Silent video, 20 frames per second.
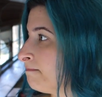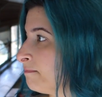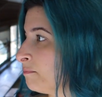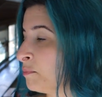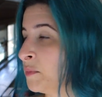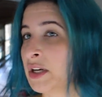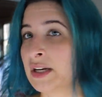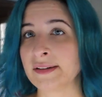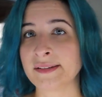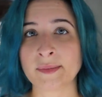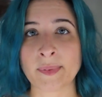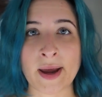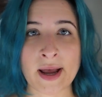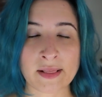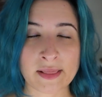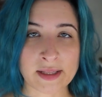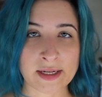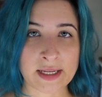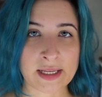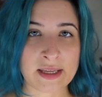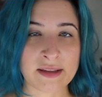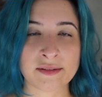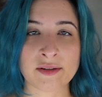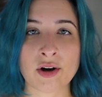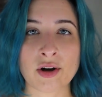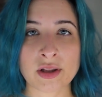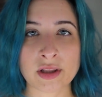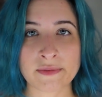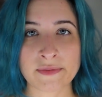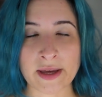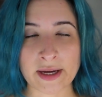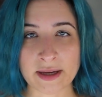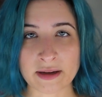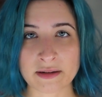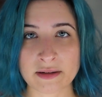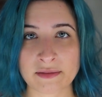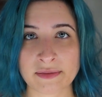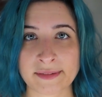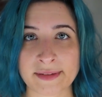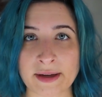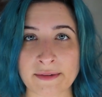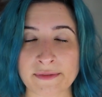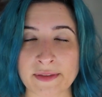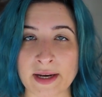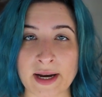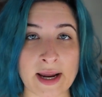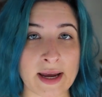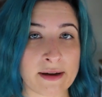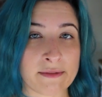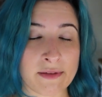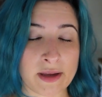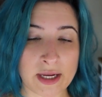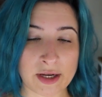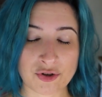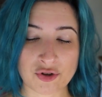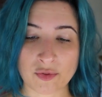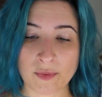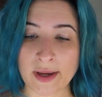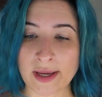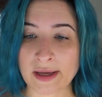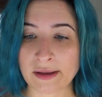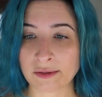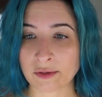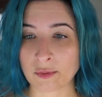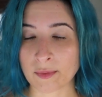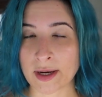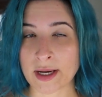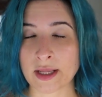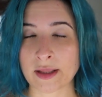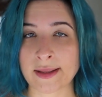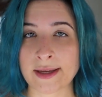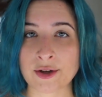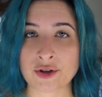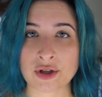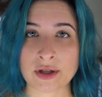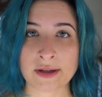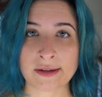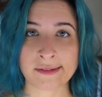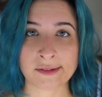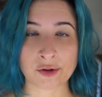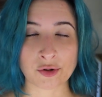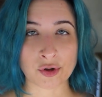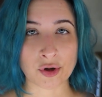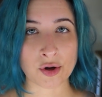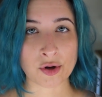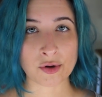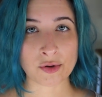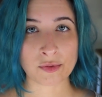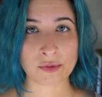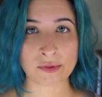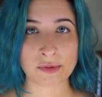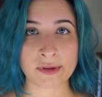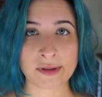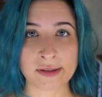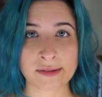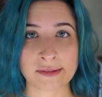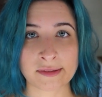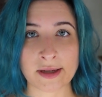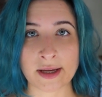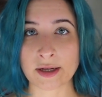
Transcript: municipalities, all of that kind of stuff that have HOAs or regulations or codes